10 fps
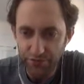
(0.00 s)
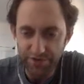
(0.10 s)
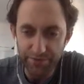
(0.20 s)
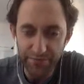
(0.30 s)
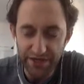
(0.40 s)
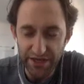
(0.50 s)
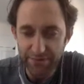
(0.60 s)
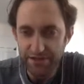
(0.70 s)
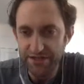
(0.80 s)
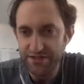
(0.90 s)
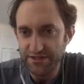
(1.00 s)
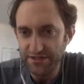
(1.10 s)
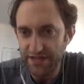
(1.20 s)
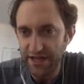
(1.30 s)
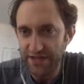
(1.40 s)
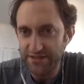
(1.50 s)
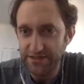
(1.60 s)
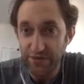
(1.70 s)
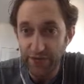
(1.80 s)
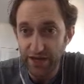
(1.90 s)
We have the big game hunters, and
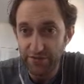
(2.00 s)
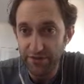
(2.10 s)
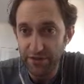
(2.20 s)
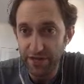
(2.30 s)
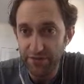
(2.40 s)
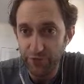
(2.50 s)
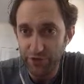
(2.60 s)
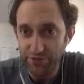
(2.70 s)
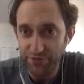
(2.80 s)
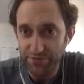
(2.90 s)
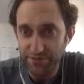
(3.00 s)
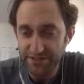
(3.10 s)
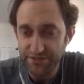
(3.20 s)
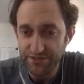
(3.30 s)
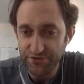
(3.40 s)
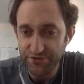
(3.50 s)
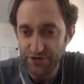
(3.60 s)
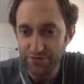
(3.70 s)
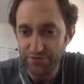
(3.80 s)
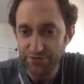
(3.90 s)
we have a lot of 1-drops and
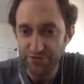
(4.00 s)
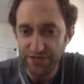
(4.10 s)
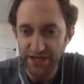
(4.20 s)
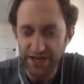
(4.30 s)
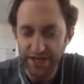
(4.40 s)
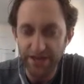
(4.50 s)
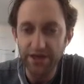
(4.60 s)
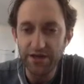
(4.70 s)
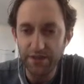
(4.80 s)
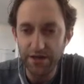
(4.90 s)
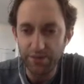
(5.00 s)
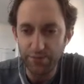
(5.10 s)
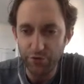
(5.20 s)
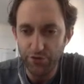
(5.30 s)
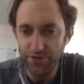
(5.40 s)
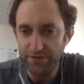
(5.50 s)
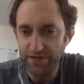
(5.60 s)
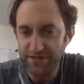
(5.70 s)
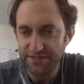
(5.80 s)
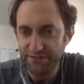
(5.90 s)
0-drops which we can combo with the
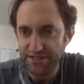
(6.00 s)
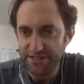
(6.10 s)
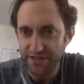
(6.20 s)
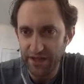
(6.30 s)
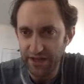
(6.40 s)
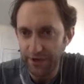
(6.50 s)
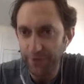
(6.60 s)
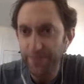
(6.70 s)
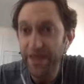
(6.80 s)
Valspine Slayer.